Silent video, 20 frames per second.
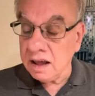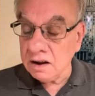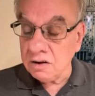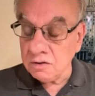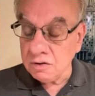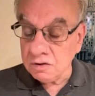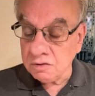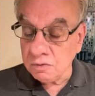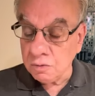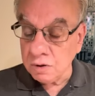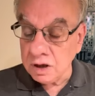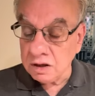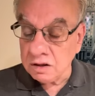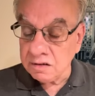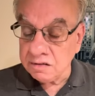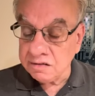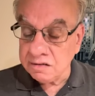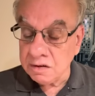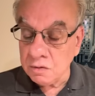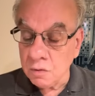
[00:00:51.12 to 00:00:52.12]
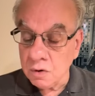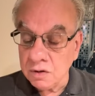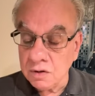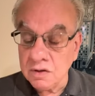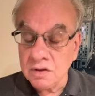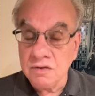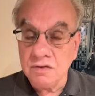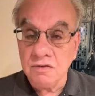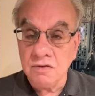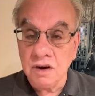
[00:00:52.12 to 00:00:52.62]
later this week to see
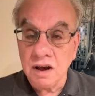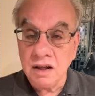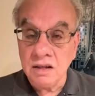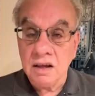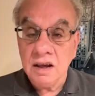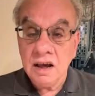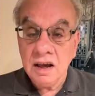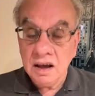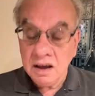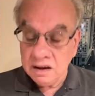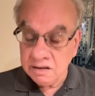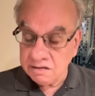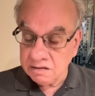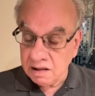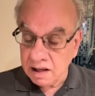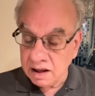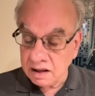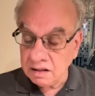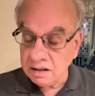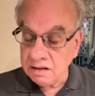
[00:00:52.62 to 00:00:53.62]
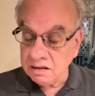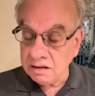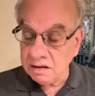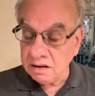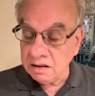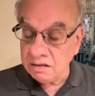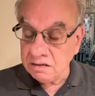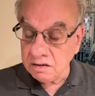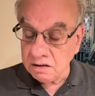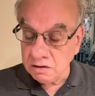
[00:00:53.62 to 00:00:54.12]
whether this trend is likely
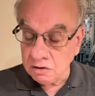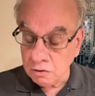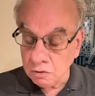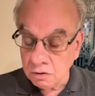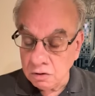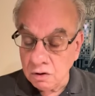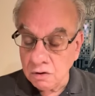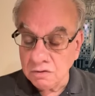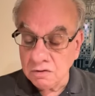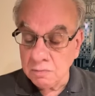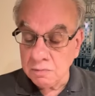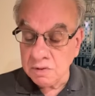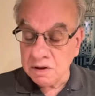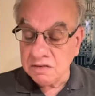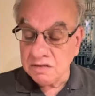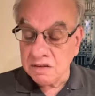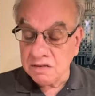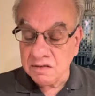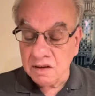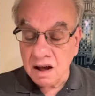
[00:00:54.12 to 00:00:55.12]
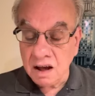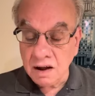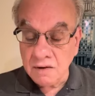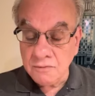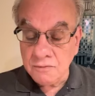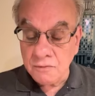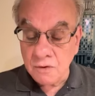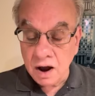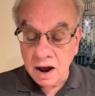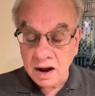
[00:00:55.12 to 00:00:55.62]
to continue. Close of business
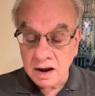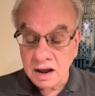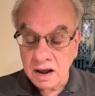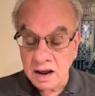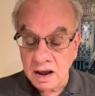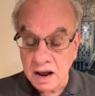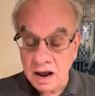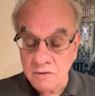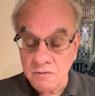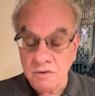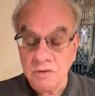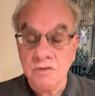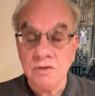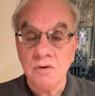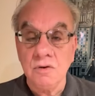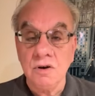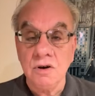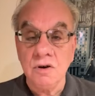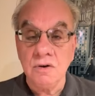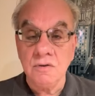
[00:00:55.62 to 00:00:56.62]
on Friday, average